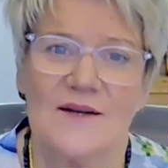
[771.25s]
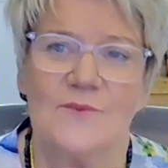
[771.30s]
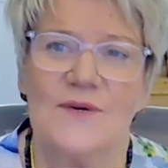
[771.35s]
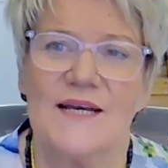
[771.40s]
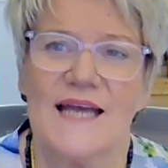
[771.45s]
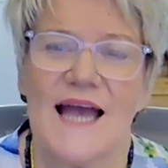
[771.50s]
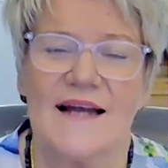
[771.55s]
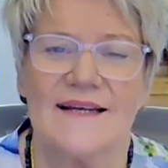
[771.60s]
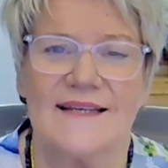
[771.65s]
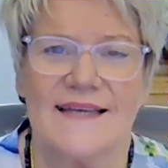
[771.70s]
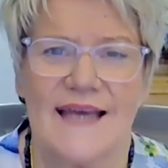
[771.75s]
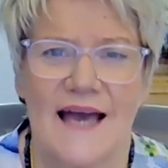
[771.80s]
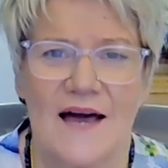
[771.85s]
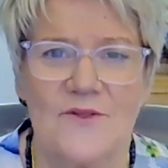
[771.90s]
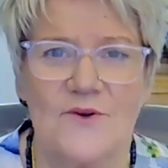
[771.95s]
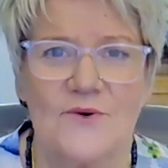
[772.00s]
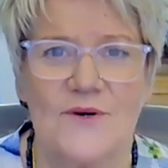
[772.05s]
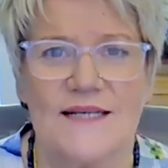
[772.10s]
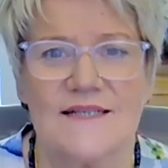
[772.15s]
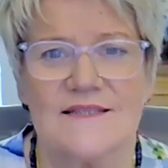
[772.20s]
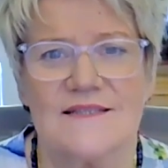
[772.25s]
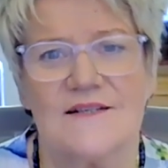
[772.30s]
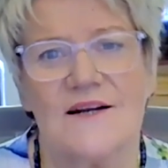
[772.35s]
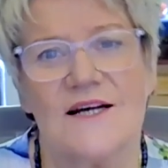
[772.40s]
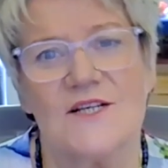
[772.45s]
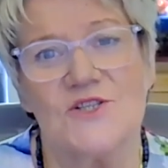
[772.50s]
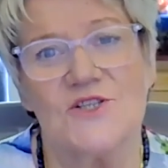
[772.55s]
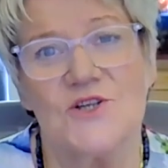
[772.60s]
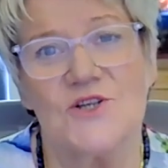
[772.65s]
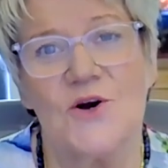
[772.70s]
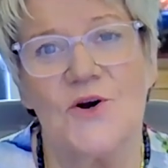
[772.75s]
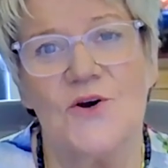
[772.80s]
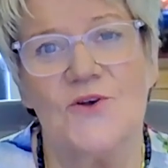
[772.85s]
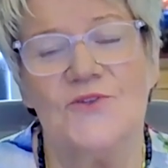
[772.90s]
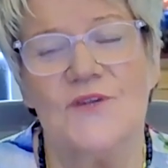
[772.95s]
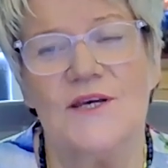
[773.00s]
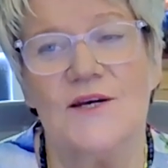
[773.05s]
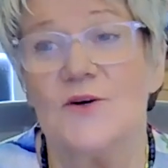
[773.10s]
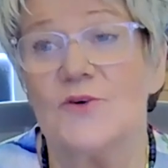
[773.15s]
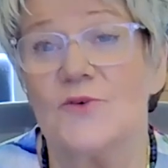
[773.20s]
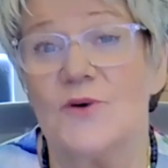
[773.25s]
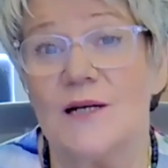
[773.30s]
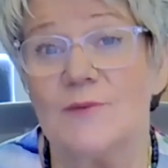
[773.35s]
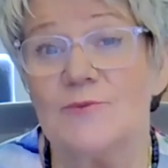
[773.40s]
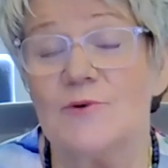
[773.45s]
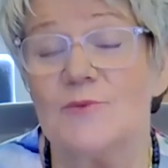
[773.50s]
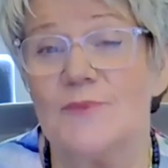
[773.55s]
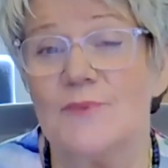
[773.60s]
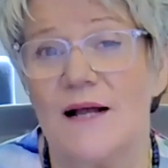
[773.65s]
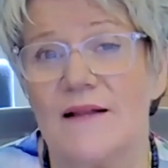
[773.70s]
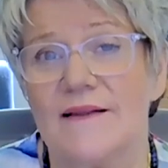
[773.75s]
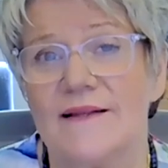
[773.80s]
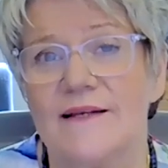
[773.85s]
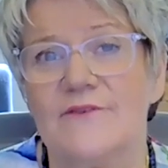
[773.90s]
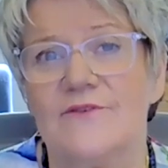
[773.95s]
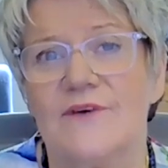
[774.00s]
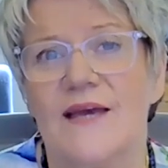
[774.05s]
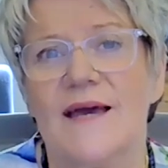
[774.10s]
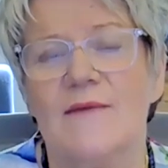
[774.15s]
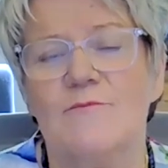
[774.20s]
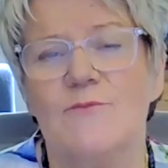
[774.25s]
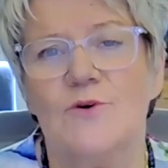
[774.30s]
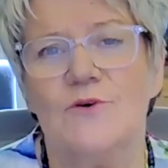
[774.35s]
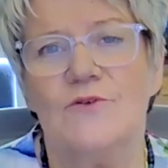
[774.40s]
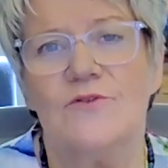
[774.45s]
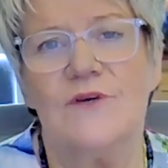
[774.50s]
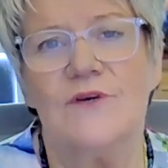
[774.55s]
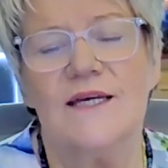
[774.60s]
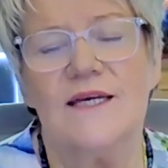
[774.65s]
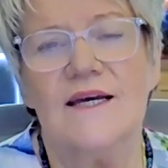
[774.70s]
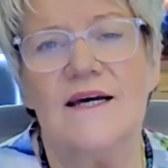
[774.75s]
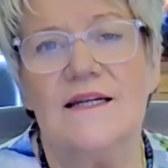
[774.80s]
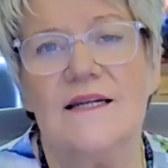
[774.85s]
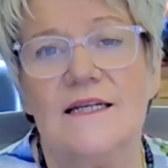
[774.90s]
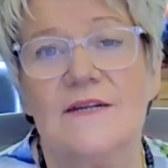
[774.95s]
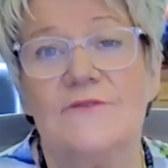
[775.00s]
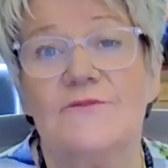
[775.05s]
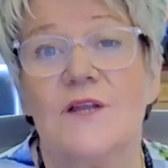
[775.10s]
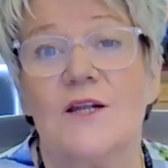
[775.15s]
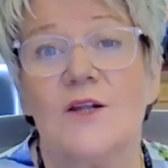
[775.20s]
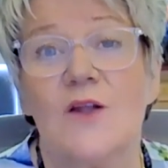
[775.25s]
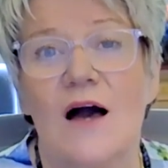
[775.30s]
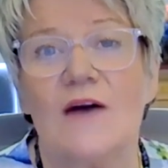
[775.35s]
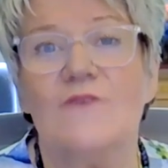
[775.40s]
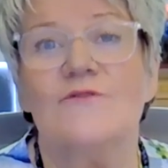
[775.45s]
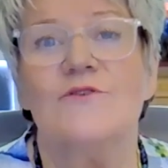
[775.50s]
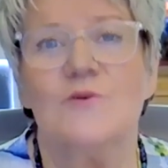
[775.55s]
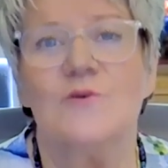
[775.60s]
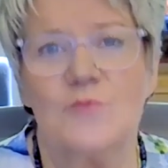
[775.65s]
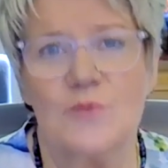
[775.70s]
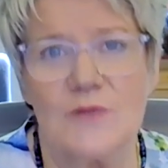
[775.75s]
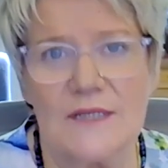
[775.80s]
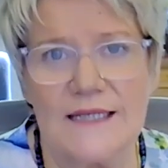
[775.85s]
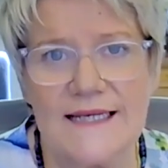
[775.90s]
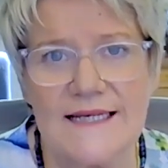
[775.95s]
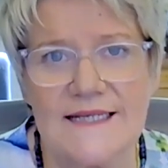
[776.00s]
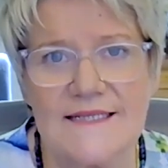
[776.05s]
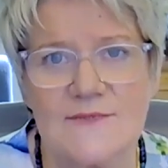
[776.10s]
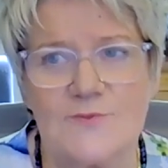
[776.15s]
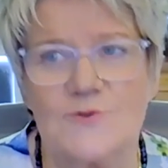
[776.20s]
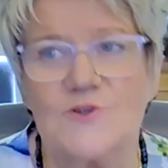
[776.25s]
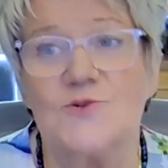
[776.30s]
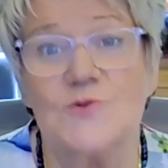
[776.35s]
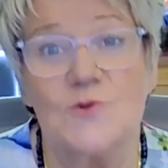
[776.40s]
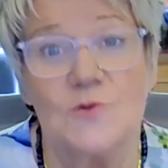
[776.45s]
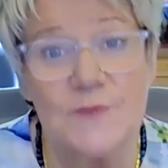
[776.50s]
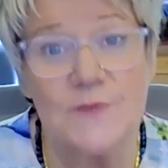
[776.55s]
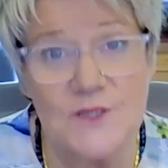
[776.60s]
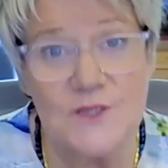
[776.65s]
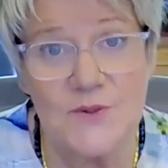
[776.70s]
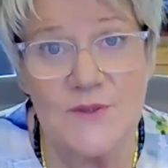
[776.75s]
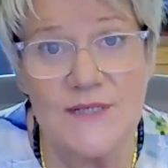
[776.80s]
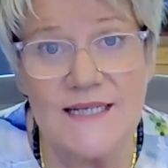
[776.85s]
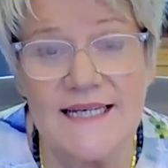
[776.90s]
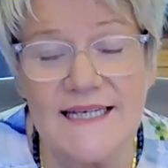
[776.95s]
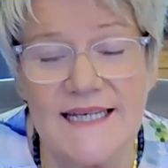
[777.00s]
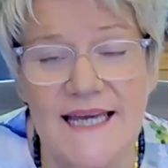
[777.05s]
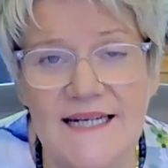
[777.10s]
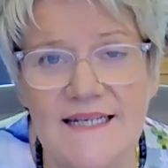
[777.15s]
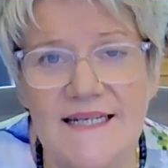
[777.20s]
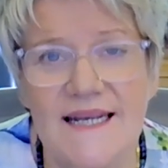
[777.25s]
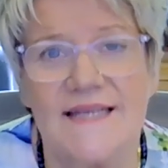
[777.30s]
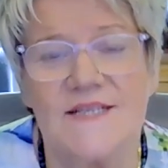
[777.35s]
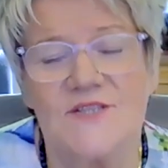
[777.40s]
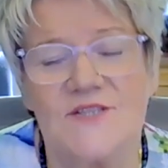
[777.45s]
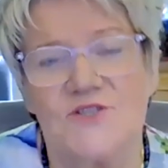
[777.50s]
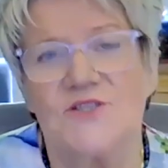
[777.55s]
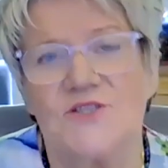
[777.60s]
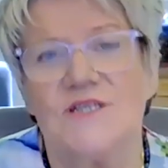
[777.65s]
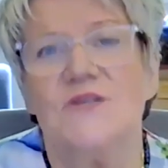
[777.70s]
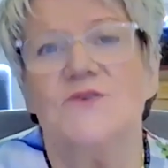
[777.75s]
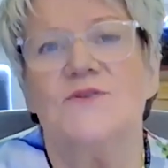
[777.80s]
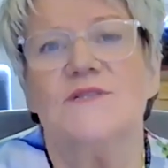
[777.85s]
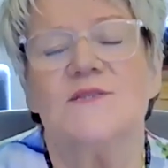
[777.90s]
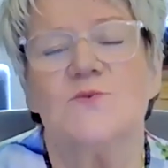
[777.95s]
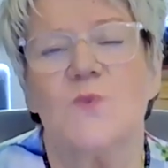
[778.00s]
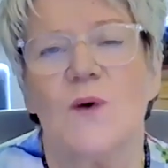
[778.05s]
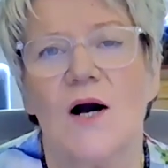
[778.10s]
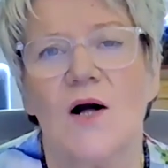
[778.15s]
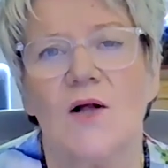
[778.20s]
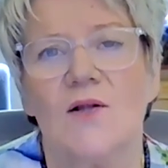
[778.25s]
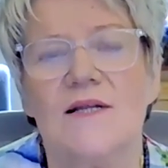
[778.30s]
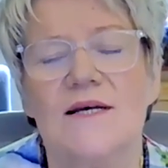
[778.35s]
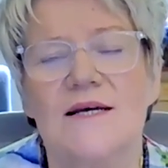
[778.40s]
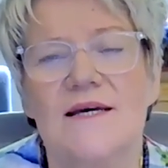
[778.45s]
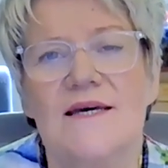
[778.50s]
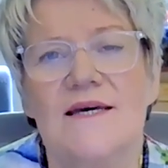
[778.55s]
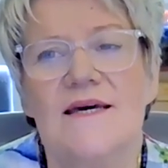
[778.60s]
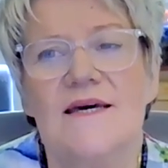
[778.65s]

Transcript: And we had gatherings, and I showed the incredible palliative care movie, Live the Life You Please, which we'll be doing again next year as well.